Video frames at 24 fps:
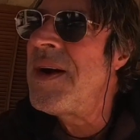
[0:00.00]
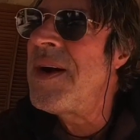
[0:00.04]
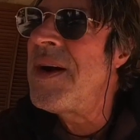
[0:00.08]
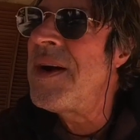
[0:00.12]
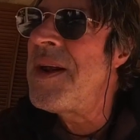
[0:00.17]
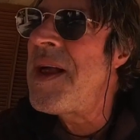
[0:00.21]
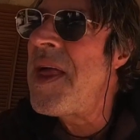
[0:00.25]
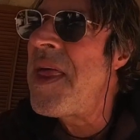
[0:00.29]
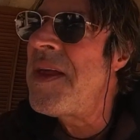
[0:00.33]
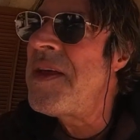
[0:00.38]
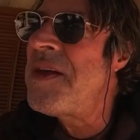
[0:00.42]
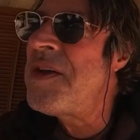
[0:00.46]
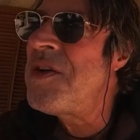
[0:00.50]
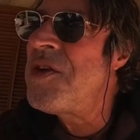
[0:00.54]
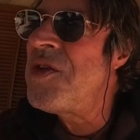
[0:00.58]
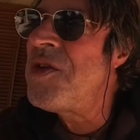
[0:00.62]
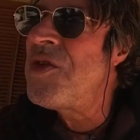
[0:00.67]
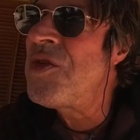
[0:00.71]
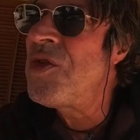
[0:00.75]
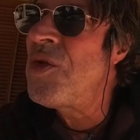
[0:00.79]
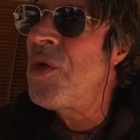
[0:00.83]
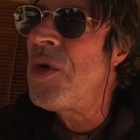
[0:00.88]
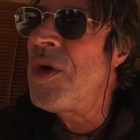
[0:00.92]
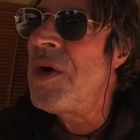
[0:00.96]
And they're
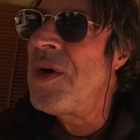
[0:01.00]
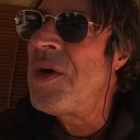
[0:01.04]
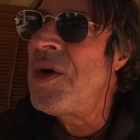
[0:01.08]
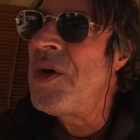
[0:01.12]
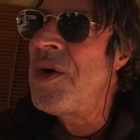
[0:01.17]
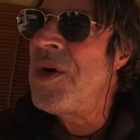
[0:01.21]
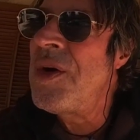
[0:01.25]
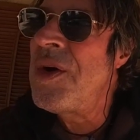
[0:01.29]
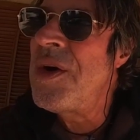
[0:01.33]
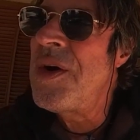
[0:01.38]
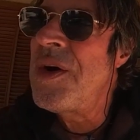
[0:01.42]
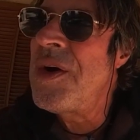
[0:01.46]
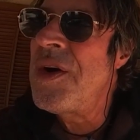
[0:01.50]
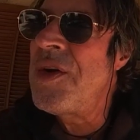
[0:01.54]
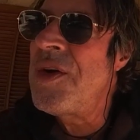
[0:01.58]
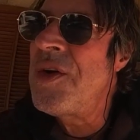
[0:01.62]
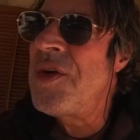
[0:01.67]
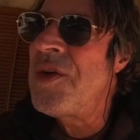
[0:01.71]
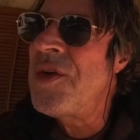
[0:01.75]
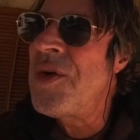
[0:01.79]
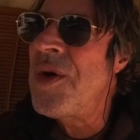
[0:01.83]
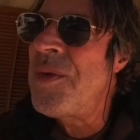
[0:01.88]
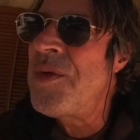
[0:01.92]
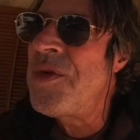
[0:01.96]
just,
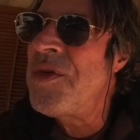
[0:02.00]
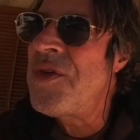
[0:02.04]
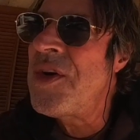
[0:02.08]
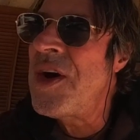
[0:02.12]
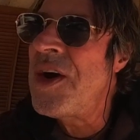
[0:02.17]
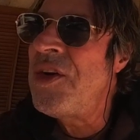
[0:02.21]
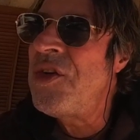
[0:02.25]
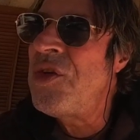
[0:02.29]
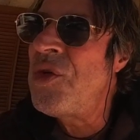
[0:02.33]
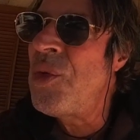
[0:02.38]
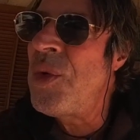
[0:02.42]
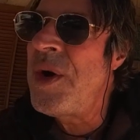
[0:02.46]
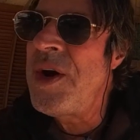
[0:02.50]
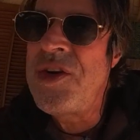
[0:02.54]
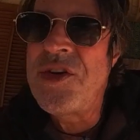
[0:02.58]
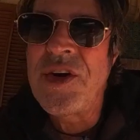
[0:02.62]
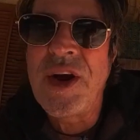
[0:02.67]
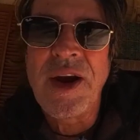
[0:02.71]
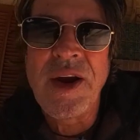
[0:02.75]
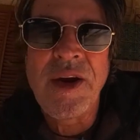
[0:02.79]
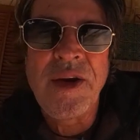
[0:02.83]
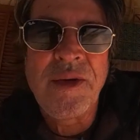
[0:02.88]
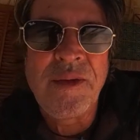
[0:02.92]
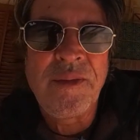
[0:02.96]
I'd say,
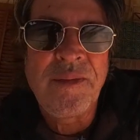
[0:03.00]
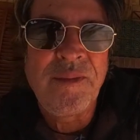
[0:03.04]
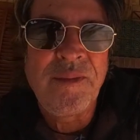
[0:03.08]
tweeting.